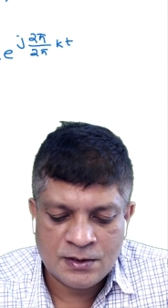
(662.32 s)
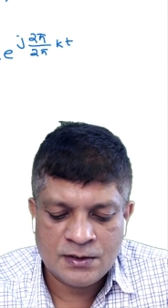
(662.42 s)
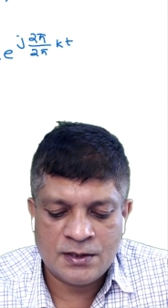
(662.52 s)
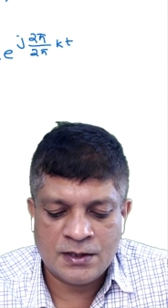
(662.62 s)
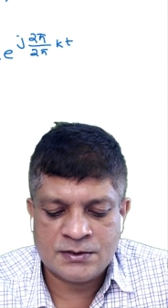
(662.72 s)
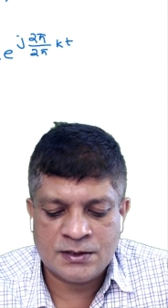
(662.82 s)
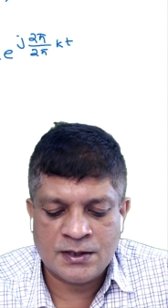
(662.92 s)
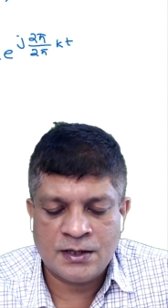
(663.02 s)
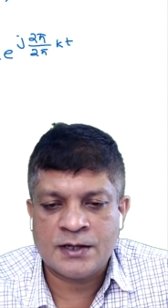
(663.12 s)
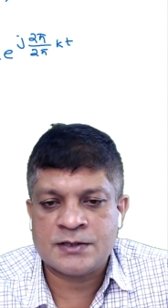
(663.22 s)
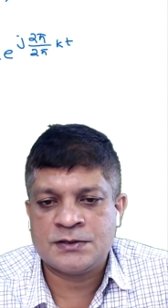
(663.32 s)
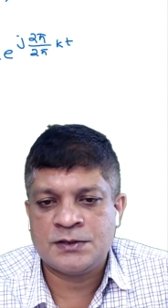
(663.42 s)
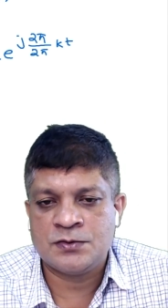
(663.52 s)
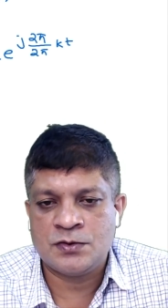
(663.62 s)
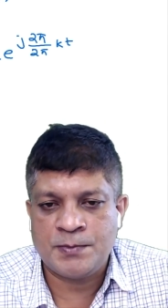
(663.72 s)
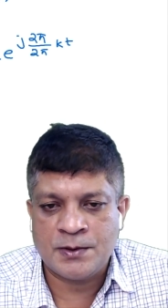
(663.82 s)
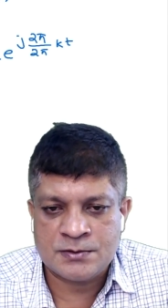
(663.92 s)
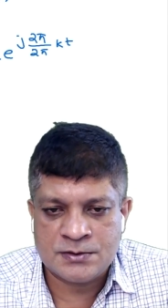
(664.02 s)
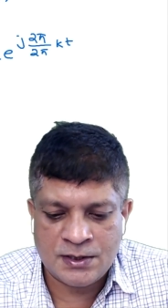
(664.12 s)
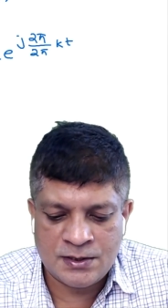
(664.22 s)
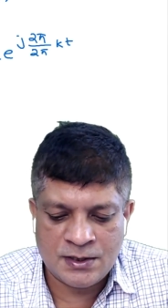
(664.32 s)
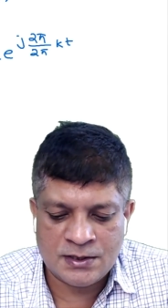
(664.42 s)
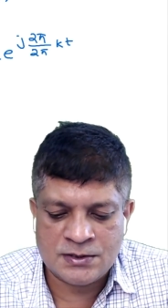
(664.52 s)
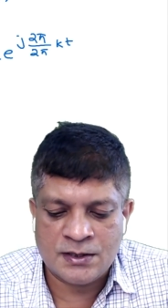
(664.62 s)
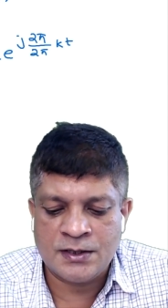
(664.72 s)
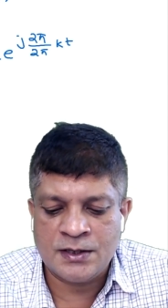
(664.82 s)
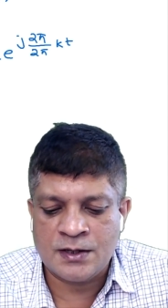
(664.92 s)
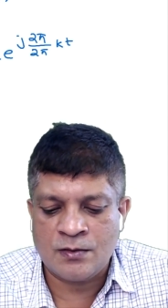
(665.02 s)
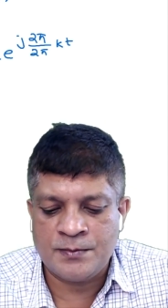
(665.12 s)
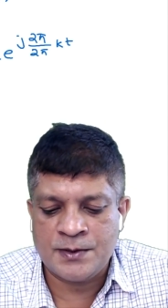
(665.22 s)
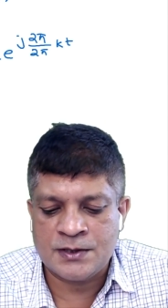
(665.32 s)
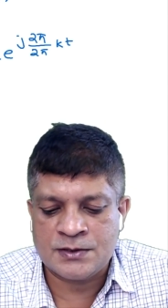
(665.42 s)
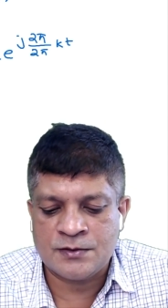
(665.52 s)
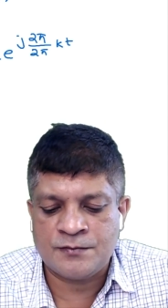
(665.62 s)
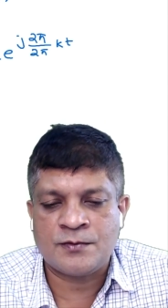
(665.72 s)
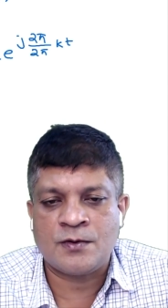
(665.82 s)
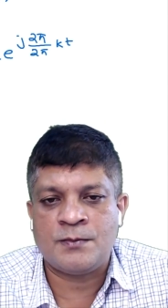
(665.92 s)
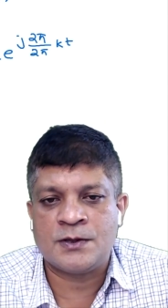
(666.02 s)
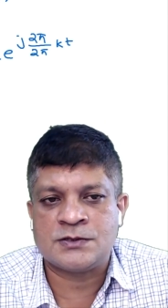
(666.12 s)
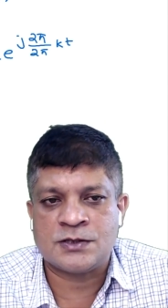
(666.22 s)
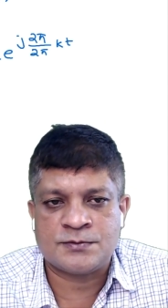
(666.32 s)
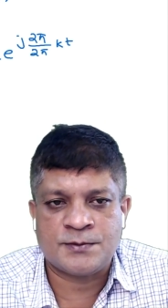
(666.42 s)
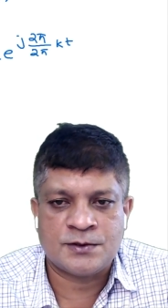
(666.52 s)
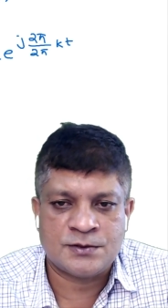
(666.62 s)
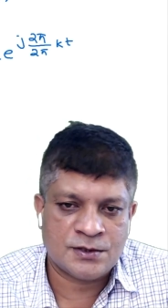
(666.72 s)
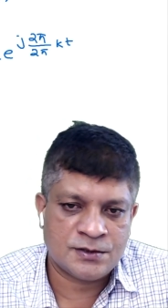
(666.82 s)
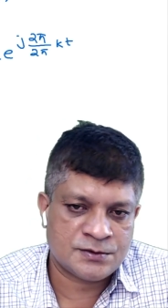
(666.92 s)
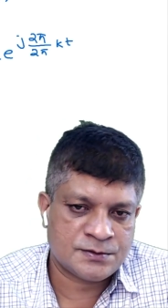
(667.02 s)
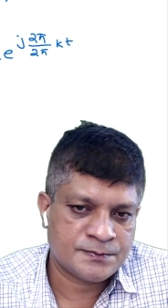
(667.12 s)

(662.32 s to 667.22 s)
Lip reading: that signal x e to the power jt as a linear combination of complex exponentials.